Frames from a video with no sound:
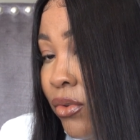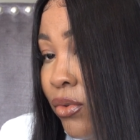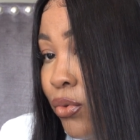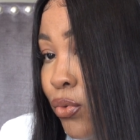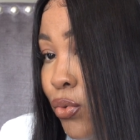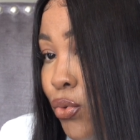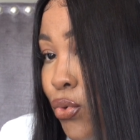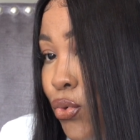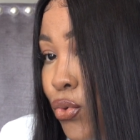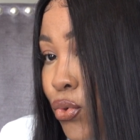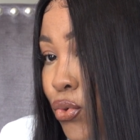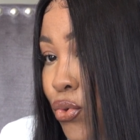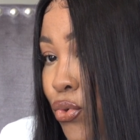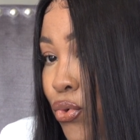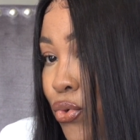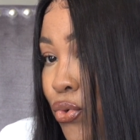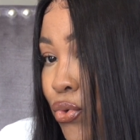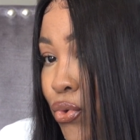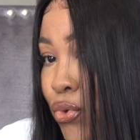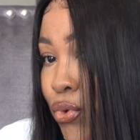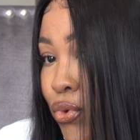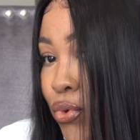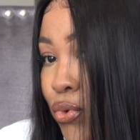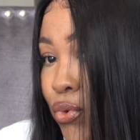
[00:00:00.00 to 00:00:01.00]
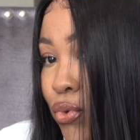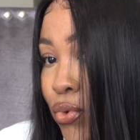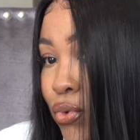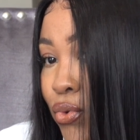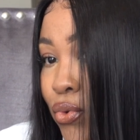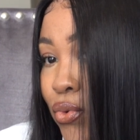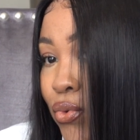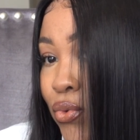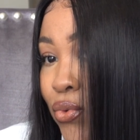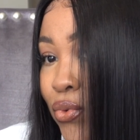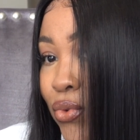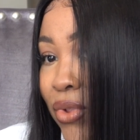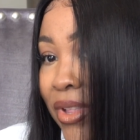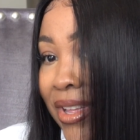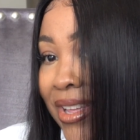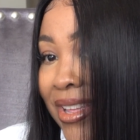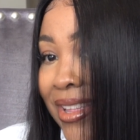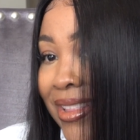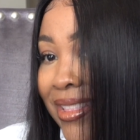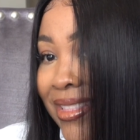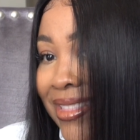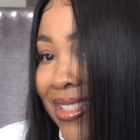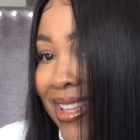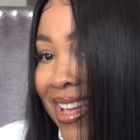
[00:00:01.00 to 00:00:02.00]
Woohoo, look
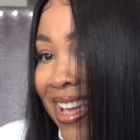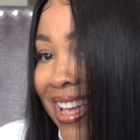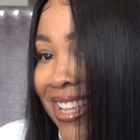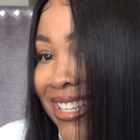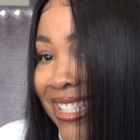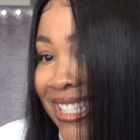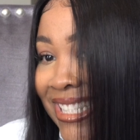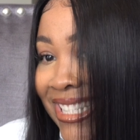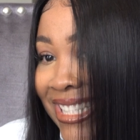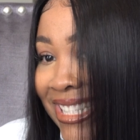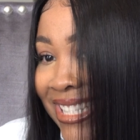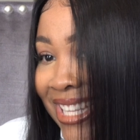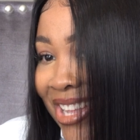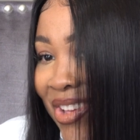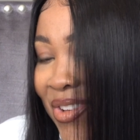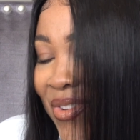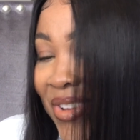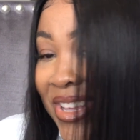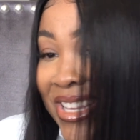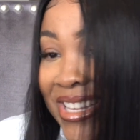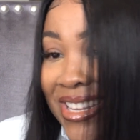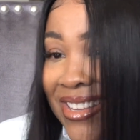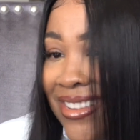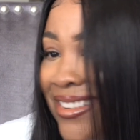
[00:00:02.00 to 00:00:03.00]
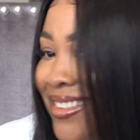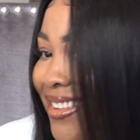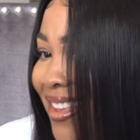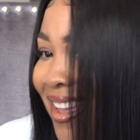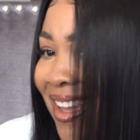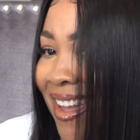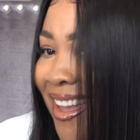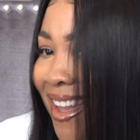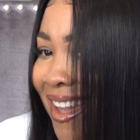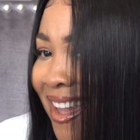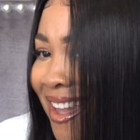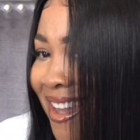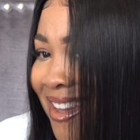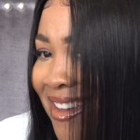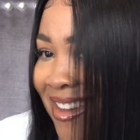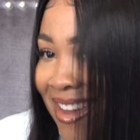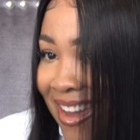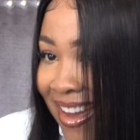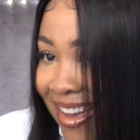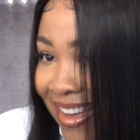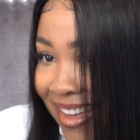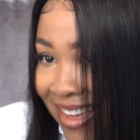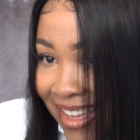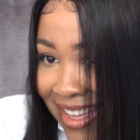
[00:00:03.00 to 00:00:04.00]
at that,
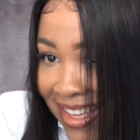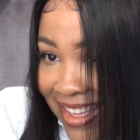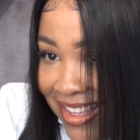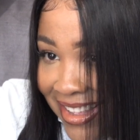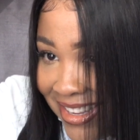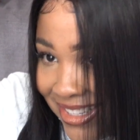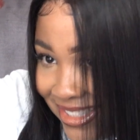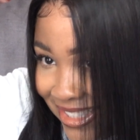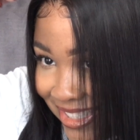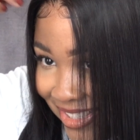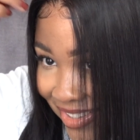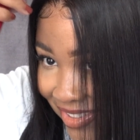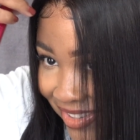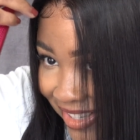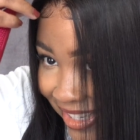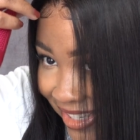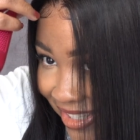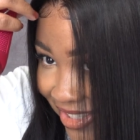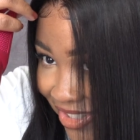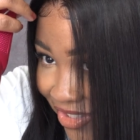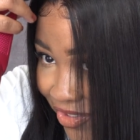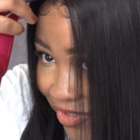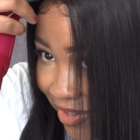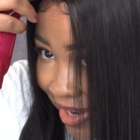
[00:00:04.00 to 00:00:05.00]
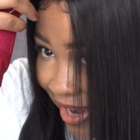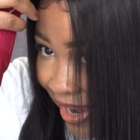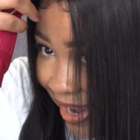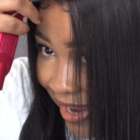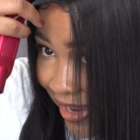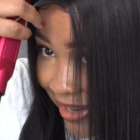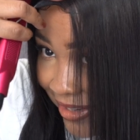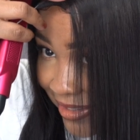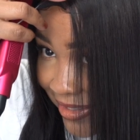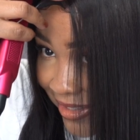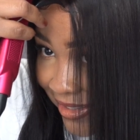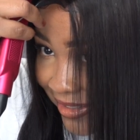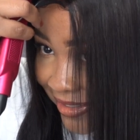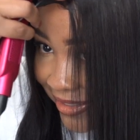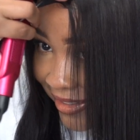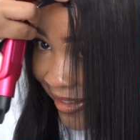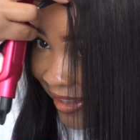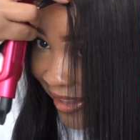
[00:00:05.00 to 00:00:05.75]
silky. Silky straight, just